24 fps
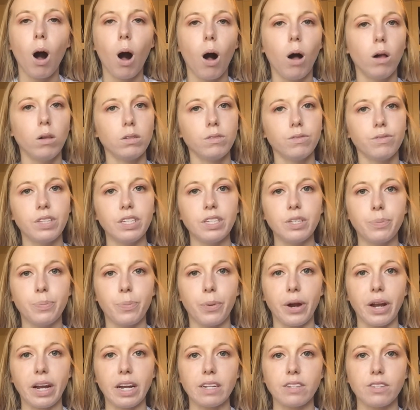All of these
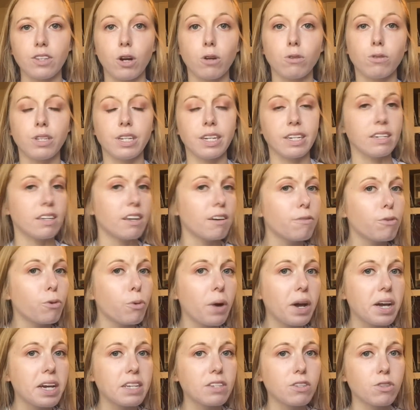brands hosted
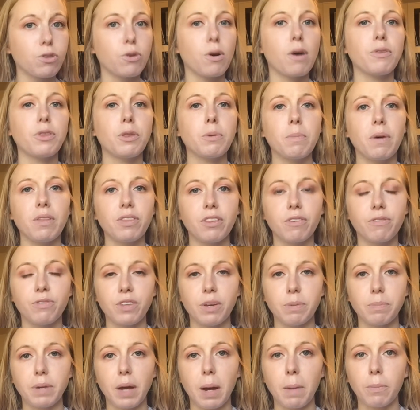giveaways throughout the month of
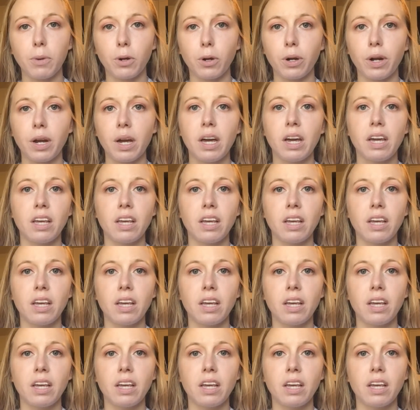September.